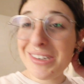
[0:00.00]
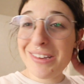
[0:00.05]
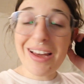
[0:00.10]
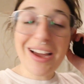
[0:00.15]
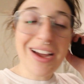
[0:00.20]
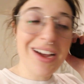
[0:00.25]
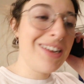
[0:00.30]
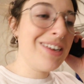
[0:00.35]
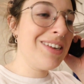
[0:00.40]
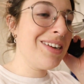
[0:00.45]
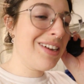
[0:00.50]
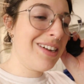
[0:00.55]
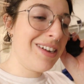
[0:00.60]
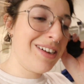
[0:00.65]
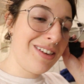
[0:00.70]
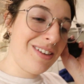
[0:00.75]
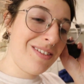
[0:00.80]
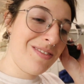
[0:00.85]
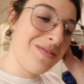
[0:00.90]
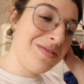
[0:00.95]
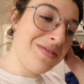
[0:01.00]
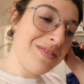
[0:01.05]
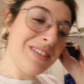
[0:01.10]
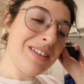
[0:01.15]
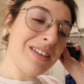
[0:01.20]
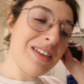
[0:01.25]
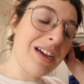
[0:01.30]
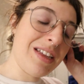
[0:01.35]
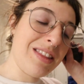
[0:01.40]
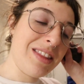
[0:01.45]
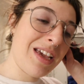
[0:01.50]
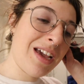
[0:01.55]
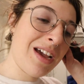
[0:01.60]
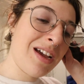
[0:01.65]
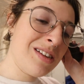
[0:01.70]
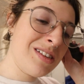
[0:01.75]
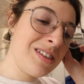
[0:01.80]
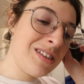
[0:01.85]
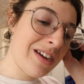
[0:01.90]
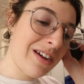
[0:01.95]
do that at the
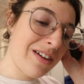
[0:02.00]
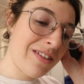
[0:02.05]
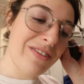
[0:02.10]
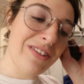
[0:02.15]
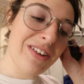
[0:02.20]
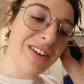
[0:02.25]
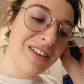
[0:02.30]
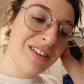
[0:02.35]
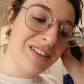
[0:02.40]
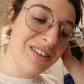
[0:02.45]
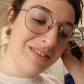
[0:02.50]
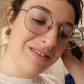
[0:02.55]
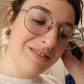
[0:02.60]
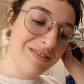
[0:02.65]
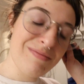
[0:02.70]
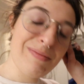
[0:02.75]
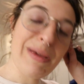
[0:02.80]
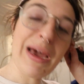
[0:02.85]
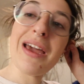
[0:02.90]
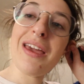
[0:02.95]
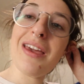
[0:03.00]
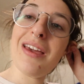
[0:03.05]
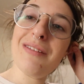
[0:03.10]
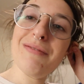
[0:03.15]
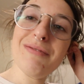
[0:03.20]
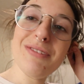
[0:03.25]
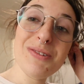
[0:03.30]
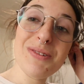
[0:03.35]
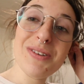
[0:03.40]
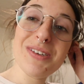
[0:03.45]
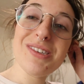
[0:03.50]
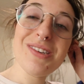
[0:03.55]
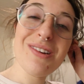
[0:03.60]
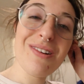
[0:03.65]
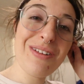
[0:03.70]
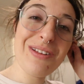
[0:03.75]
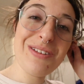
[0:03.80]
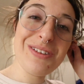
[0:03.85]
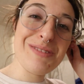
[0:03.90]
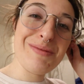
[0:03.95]
end of packing, which we're so
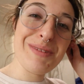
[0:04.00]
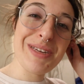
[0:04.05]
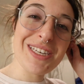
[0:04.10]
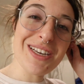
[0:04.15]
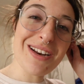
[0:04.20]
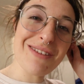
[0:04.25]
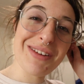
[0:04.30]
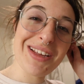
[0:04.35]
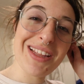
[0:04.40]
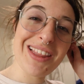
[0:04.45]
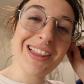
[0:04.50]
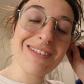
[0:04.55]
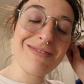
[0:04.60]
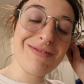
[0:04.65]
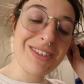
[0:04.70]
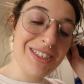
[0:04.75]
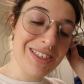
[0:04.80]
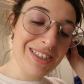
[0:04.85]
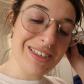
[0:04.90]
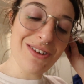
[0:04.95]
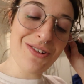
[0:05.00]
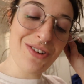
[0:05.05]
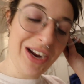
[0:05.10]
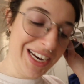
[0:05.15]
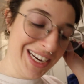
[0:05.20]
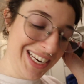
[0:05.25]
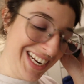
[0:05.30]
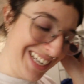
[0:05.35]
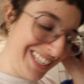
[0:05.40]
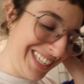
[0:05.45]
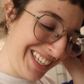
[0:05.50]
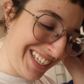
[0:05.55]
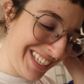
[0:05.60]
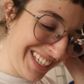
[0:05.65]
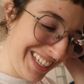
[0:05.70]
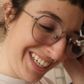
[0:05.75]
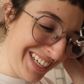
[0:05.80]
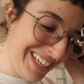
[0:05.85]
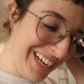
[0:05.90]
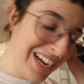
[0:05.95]
close to being done with, which is so great.
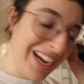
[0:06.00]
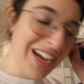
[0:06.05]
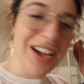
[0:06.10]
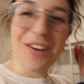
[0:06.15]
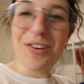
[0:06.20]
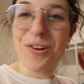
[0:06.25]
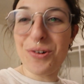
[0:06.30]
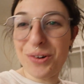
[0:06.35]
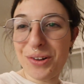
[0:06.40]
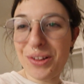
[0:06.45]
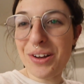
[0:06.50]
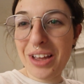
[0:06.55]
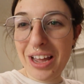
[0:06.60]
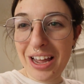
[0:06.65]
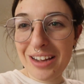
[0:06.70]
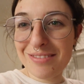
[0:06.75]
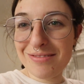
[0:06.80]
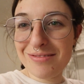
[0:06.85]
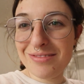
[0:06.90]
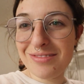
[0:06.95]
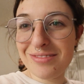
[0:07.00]
Cool. Okay.